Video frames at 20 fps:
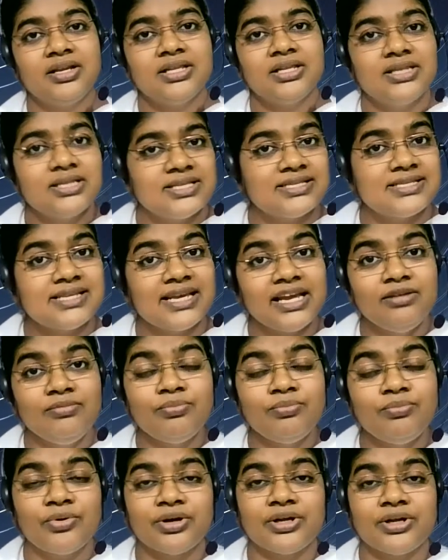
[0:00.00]
The
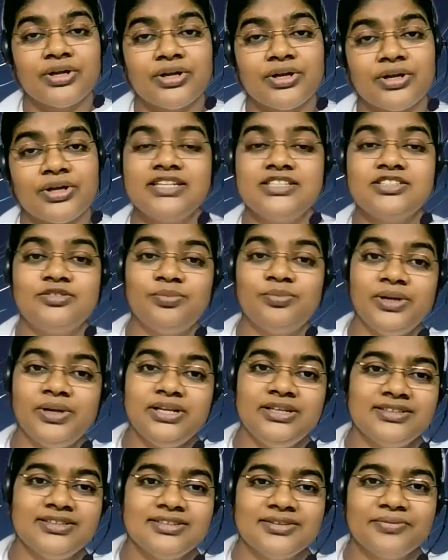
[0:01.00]
second point, next,
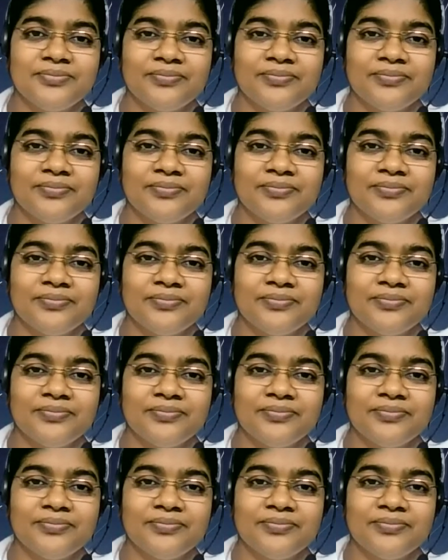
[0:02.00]
please,